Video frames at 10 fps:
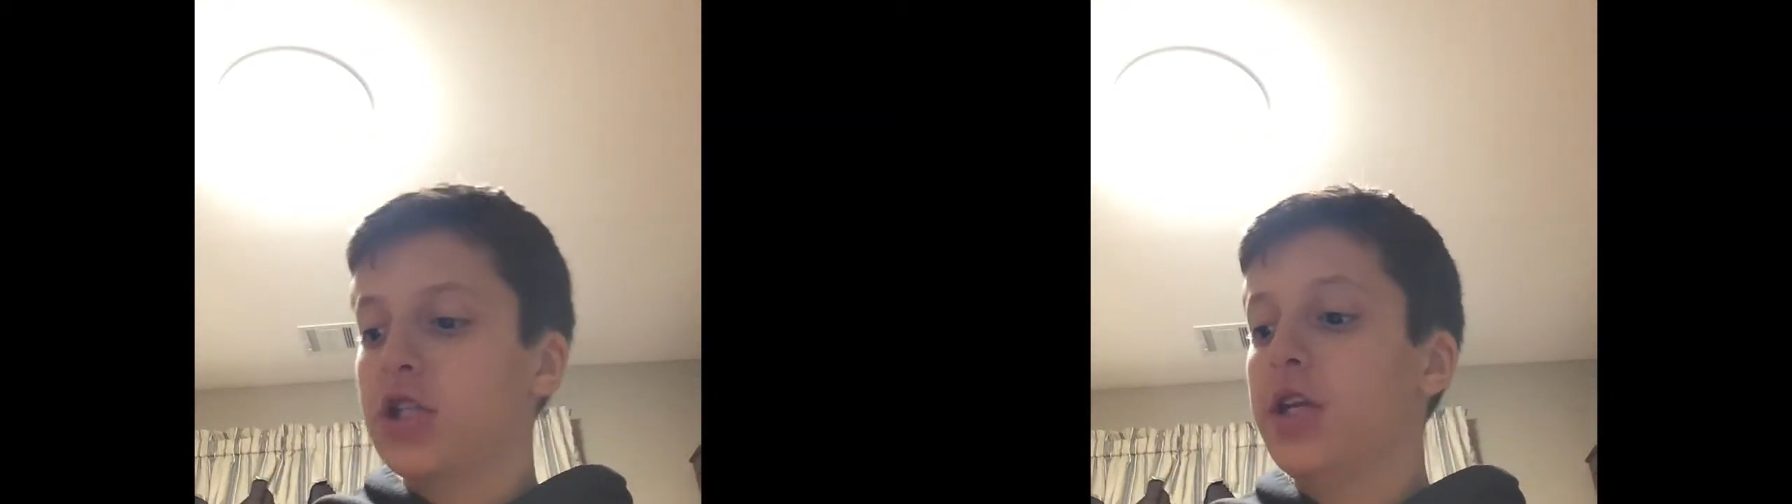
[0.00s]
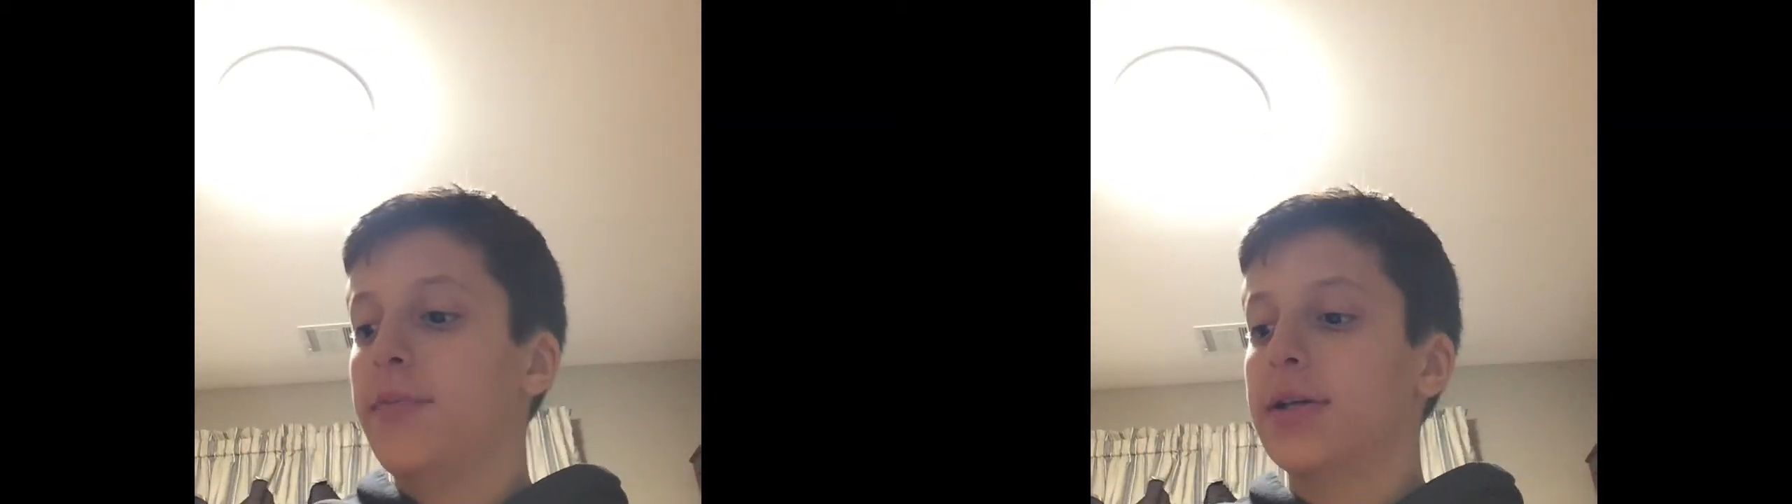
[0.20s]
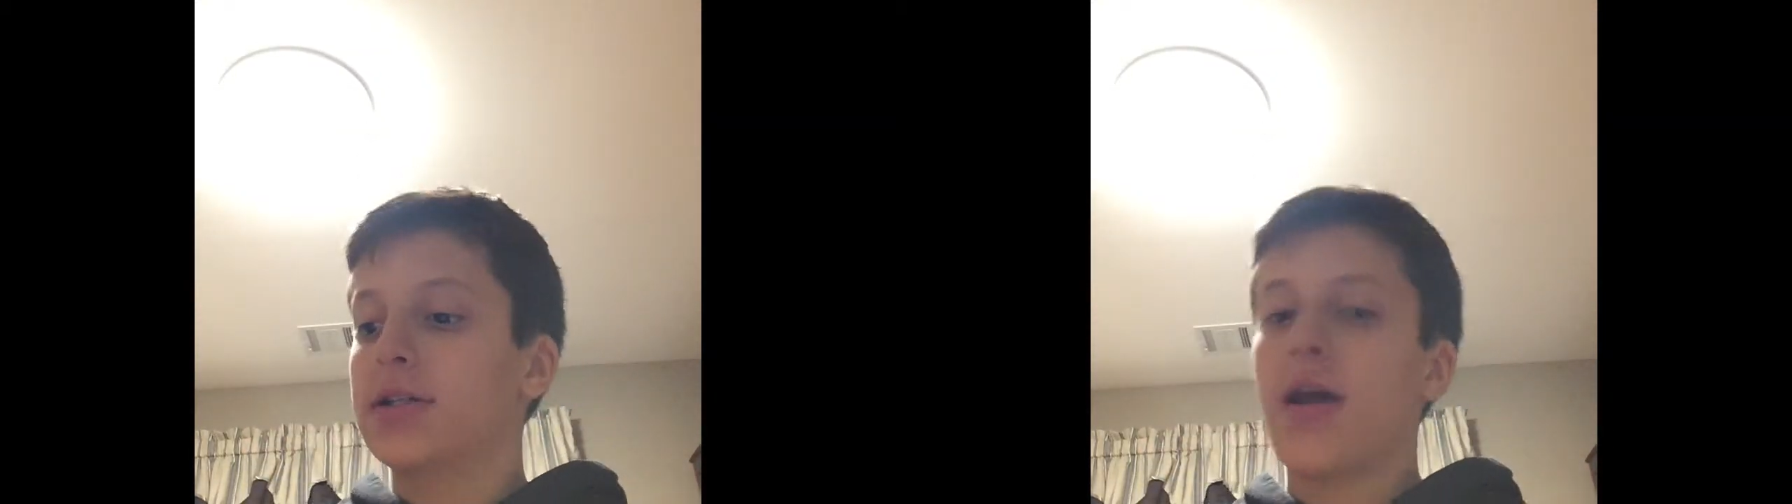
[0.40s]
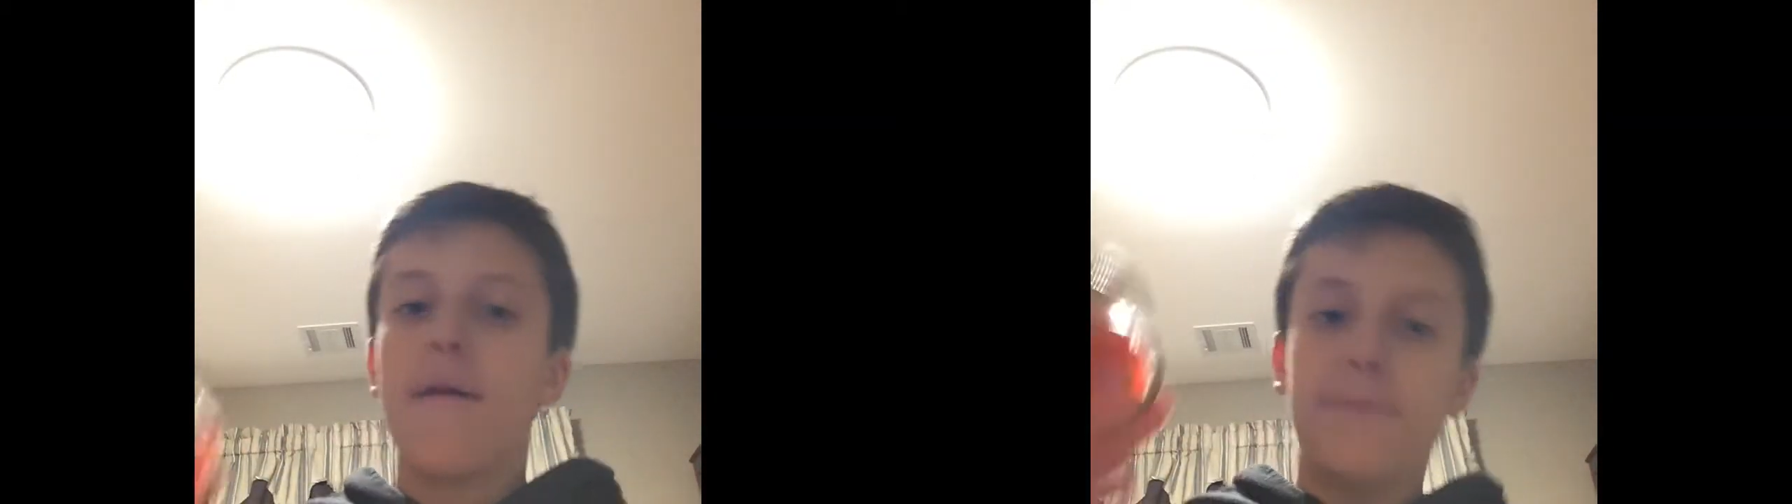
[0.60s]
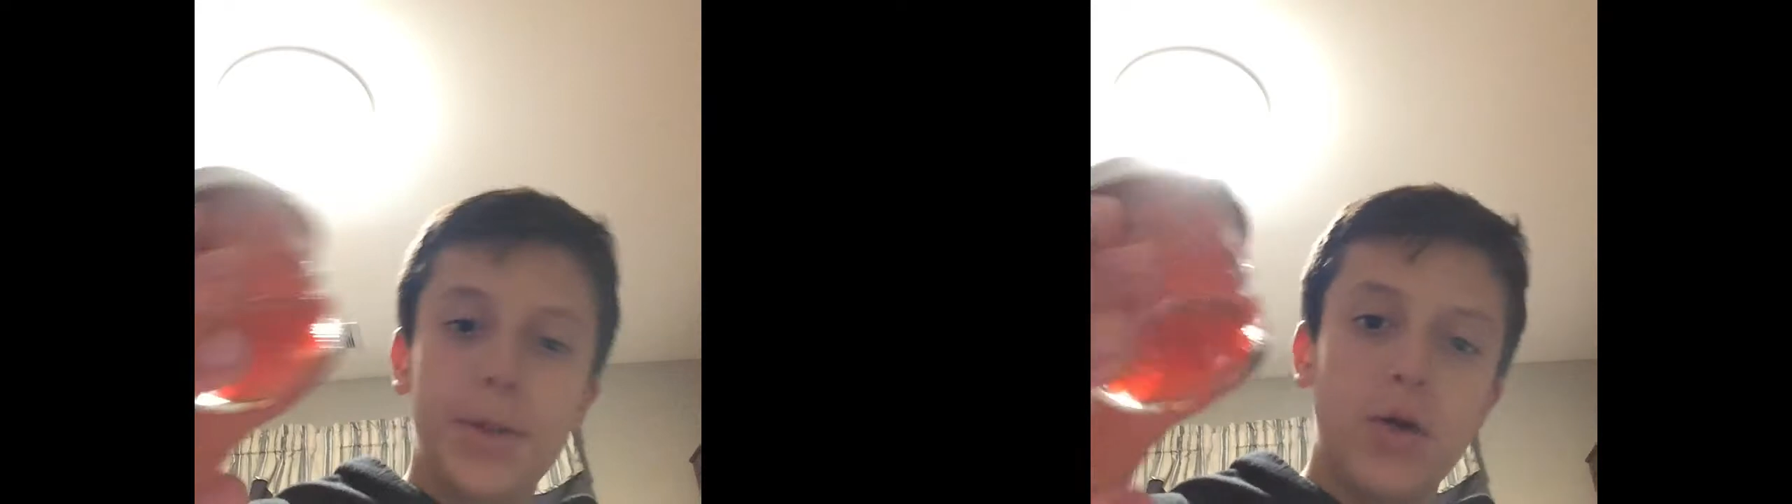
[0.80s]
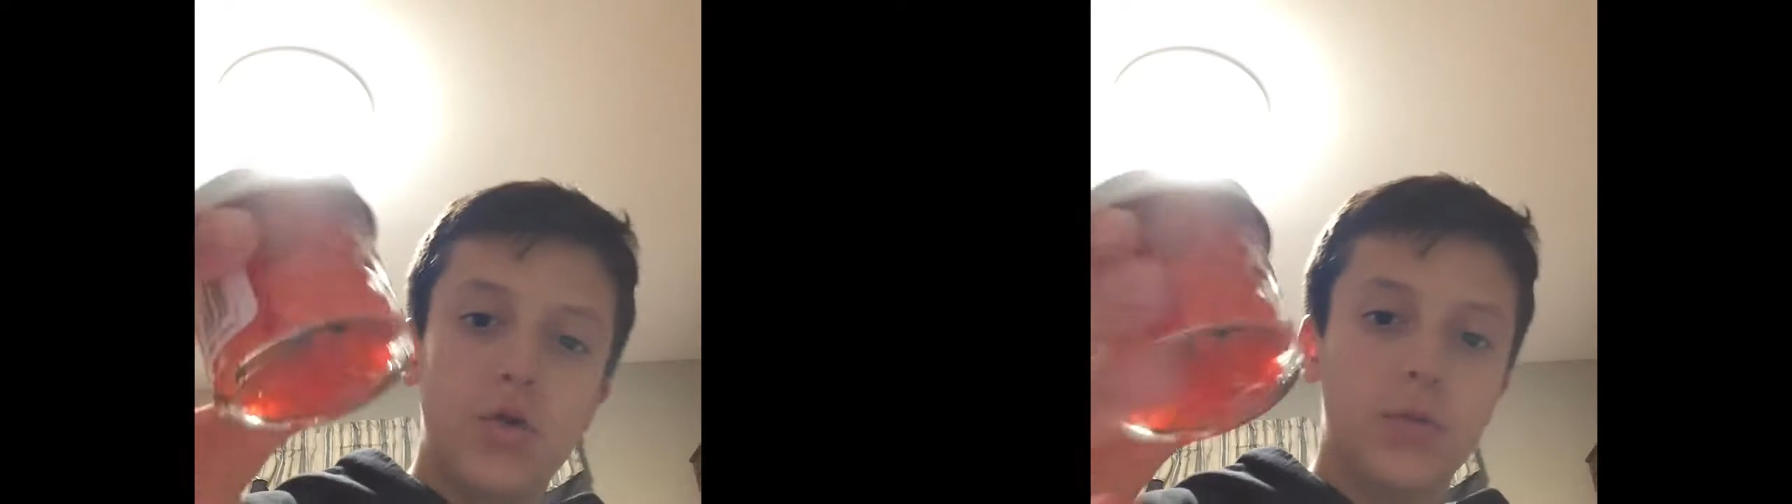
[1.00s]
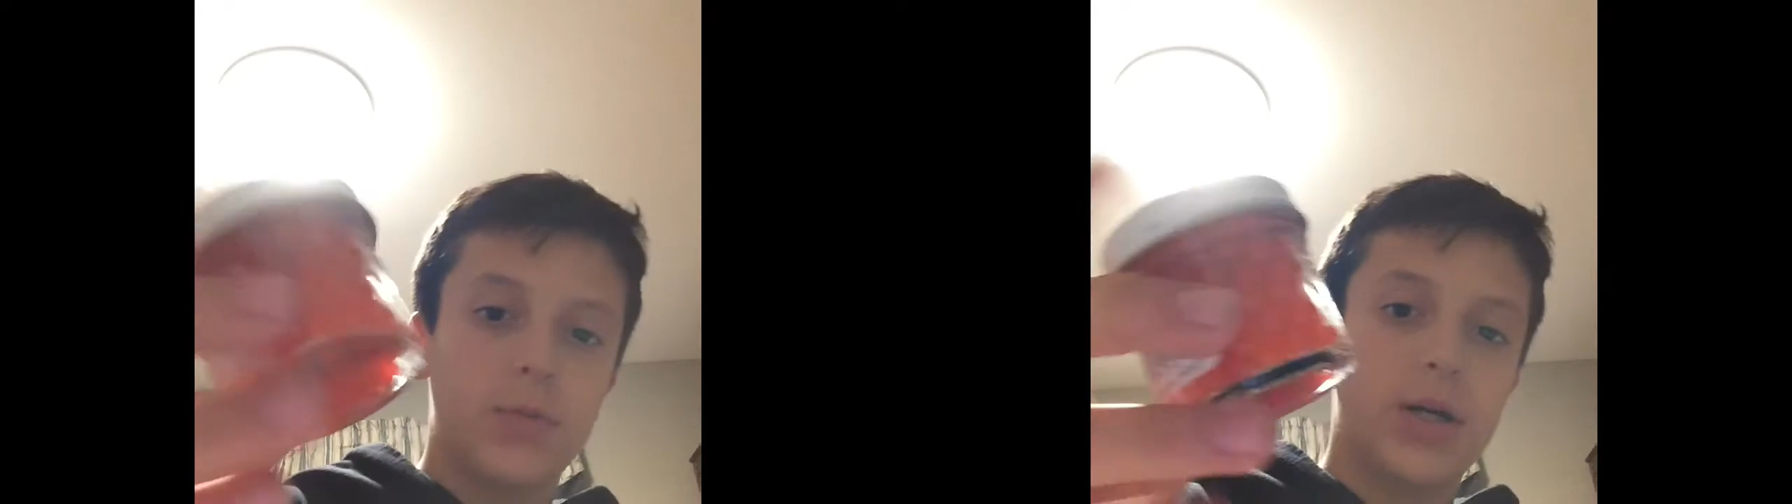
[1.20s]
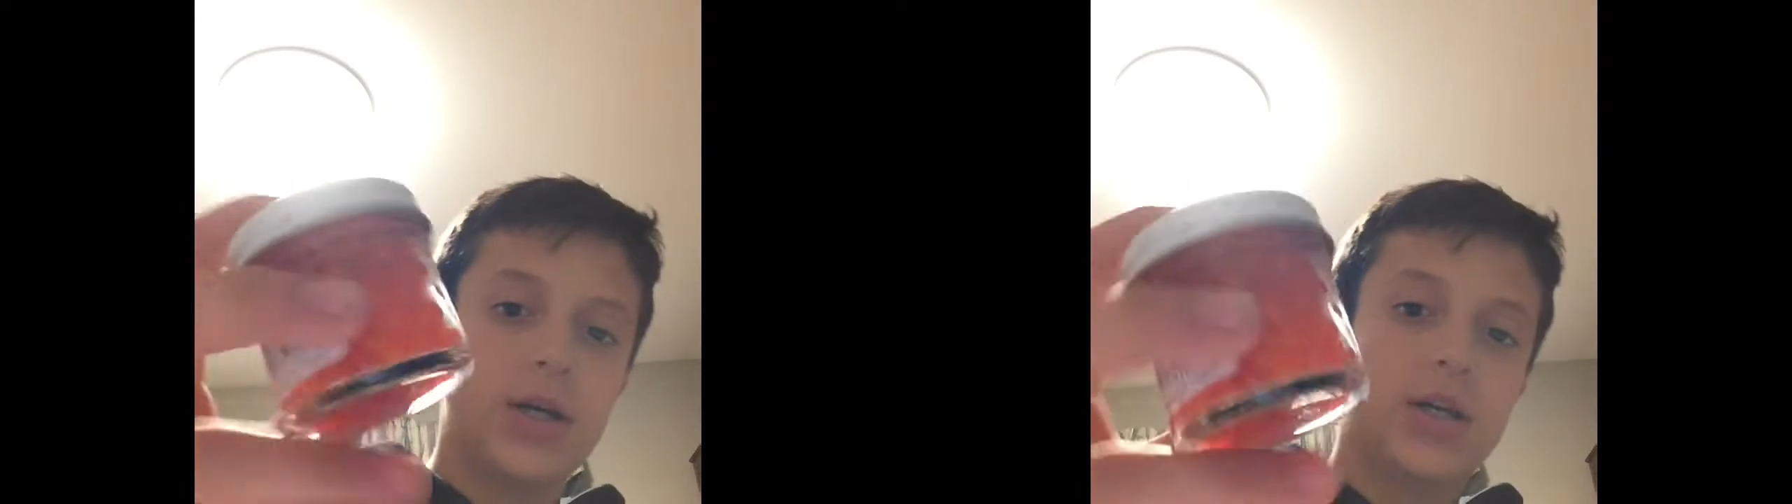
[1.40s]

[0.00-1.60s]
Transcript: cheapest. Boom!